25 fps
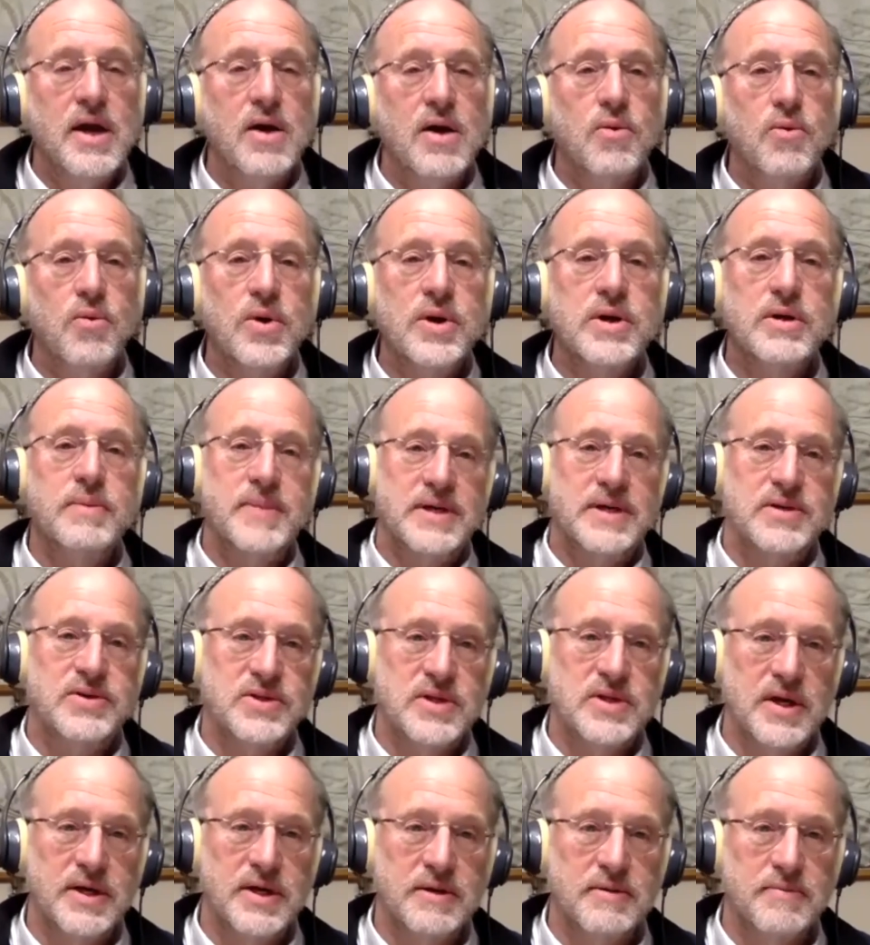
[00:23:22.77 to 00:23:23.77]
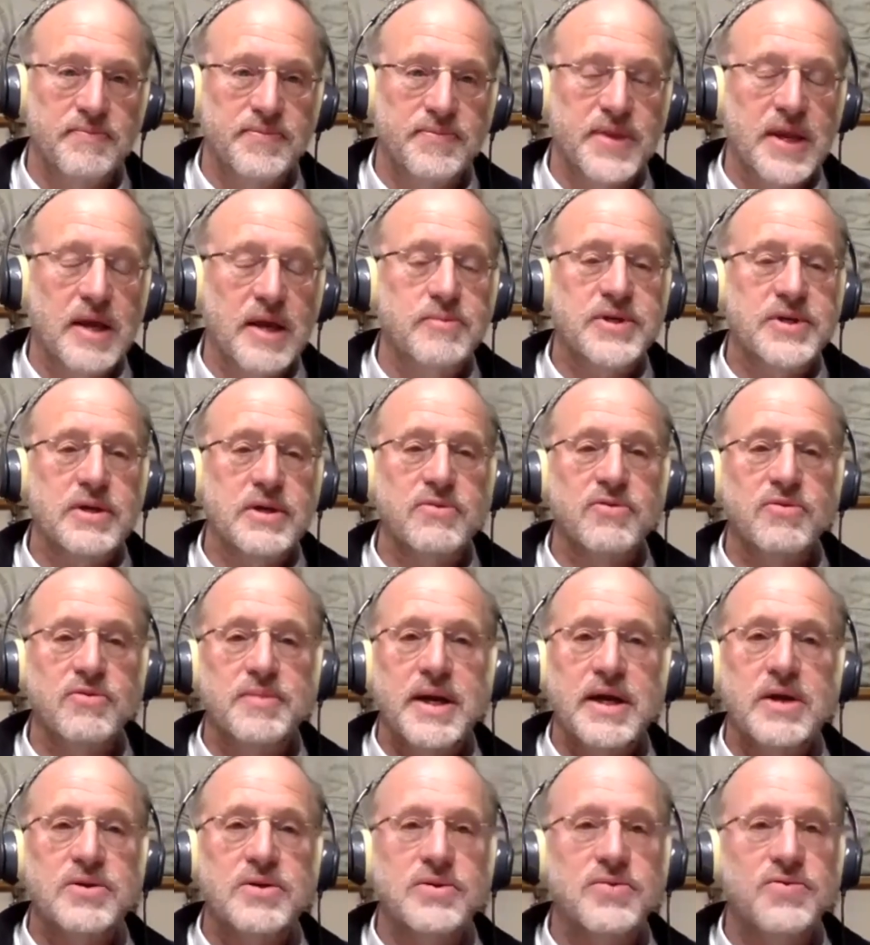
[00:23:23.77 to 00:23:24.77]
What am I saying? I'm saying from
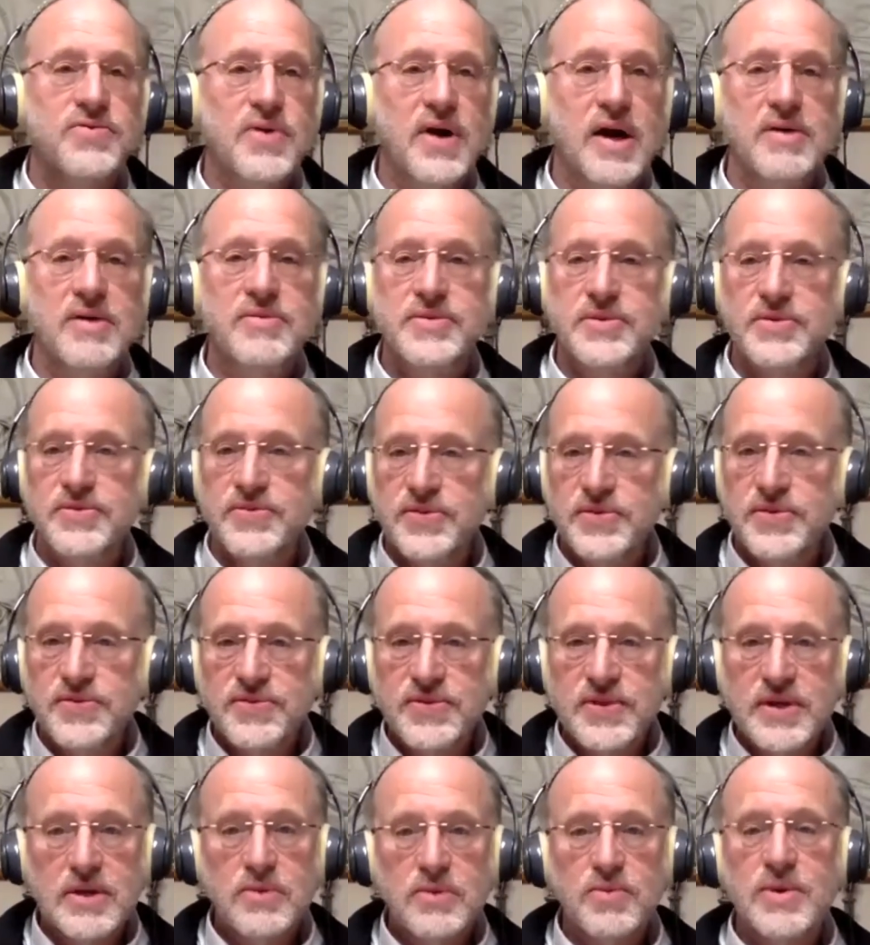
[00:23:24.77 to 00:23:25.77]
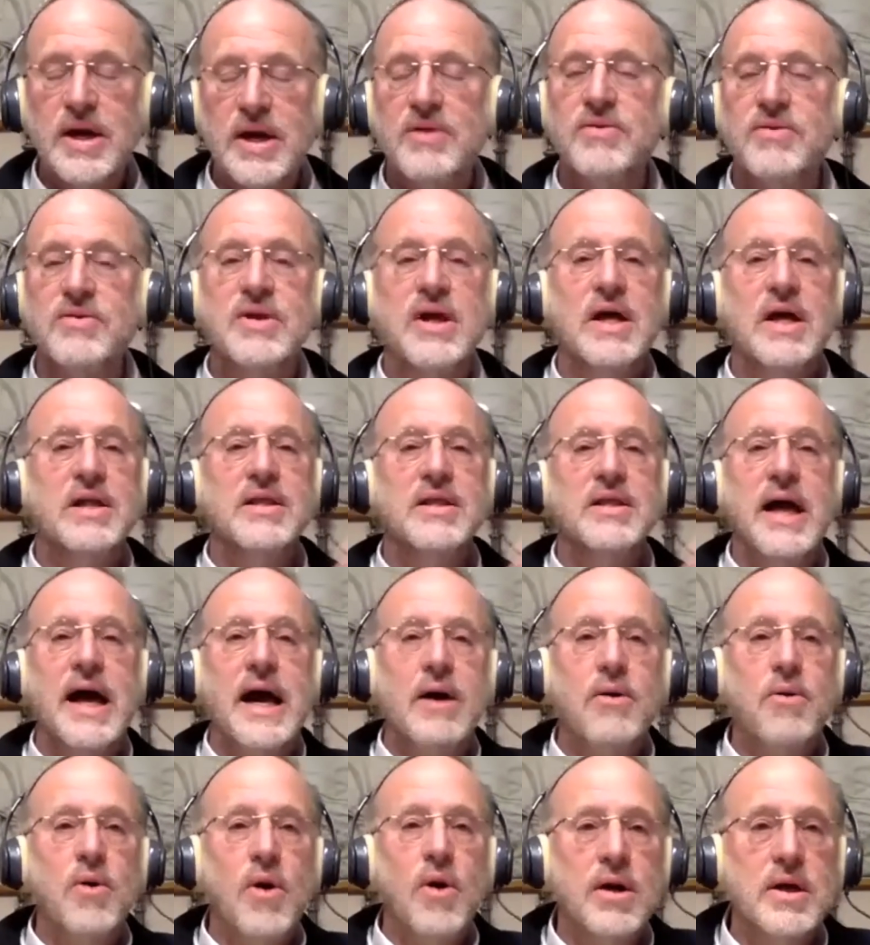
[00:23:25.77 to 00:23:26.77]
age of 5 to 15, we
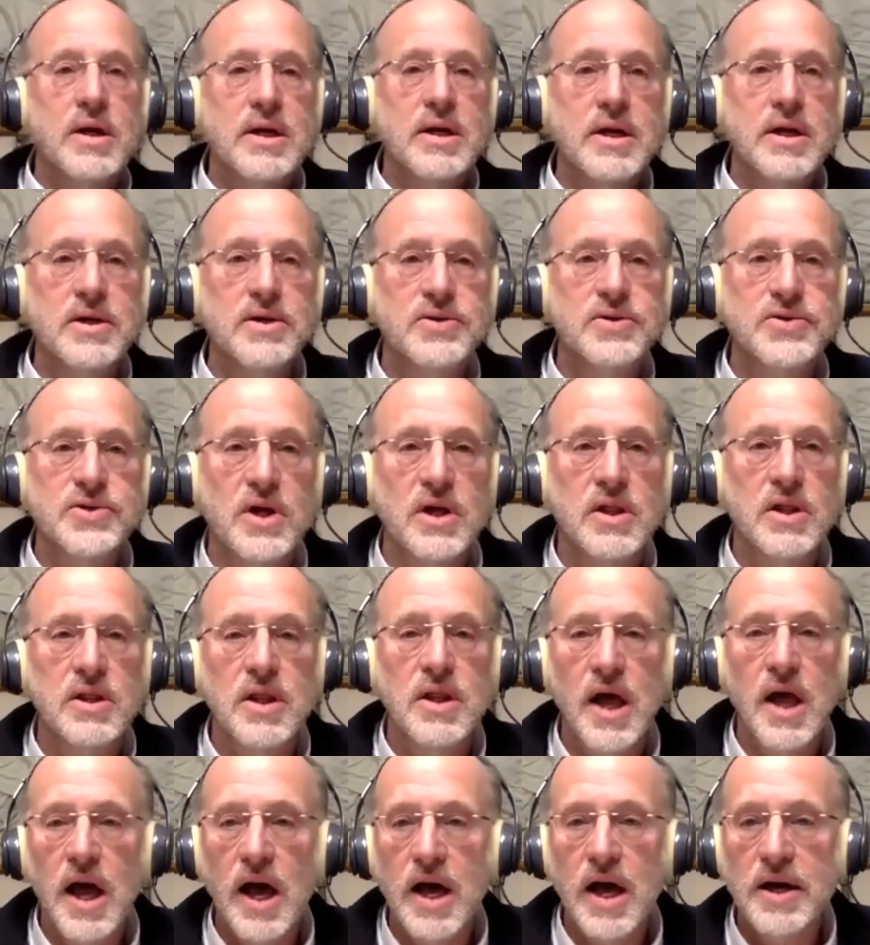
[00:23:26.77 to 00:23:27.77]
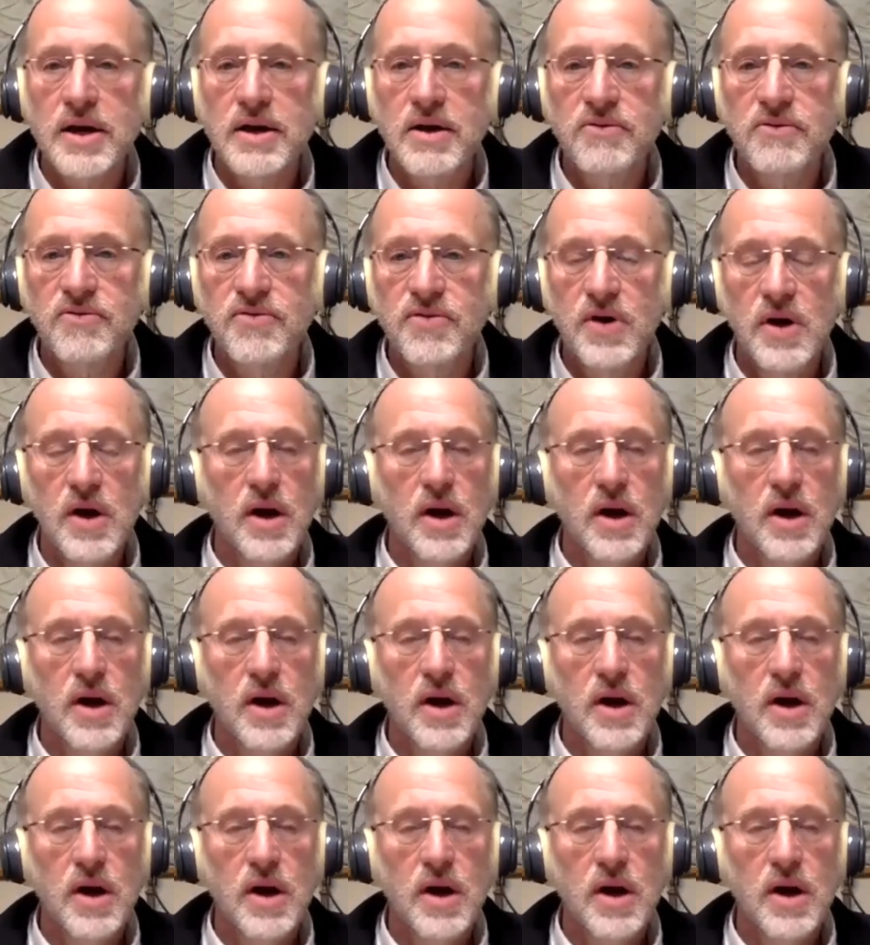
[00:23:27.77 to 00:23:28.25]
allow our kids a lot of